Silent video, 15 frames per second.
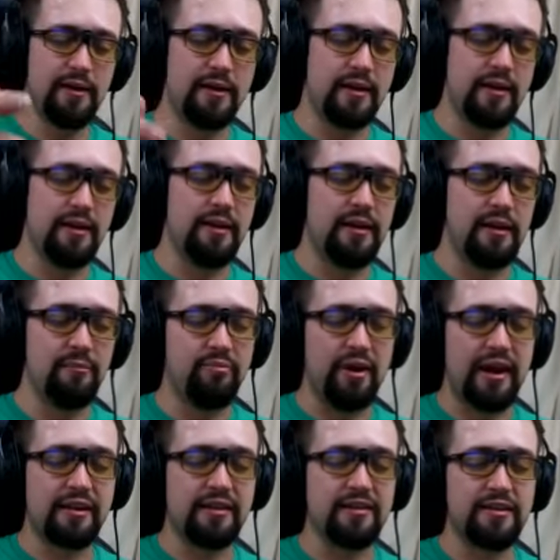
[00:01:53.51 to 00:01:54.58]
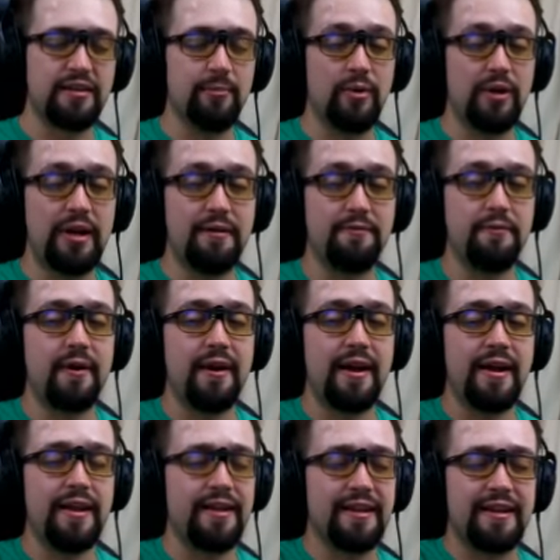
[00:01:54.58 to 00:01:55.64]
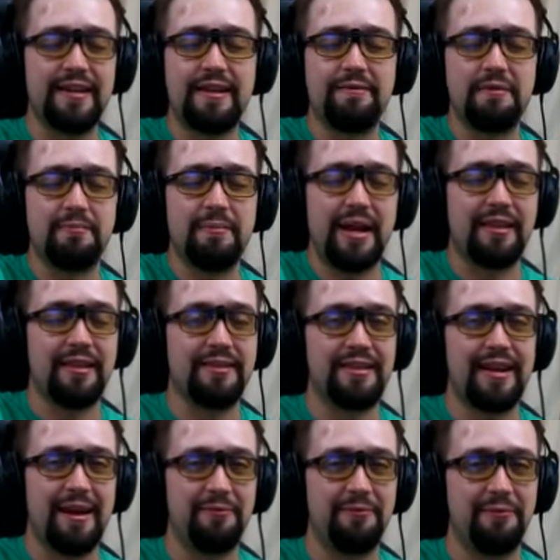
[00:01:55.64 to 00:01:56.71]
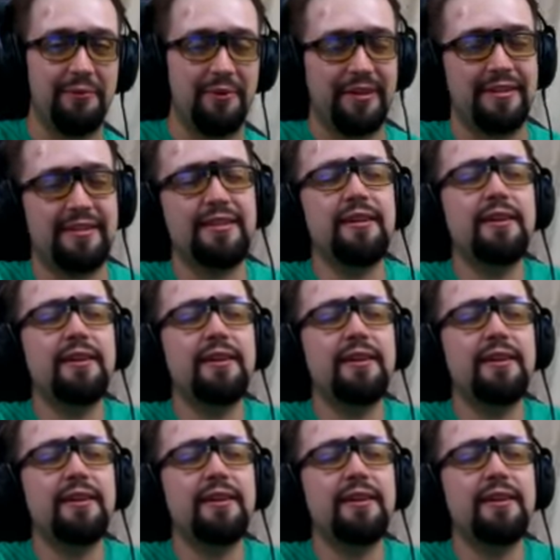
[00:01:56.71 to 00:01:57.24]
and practice them whenever I can even make the time for it.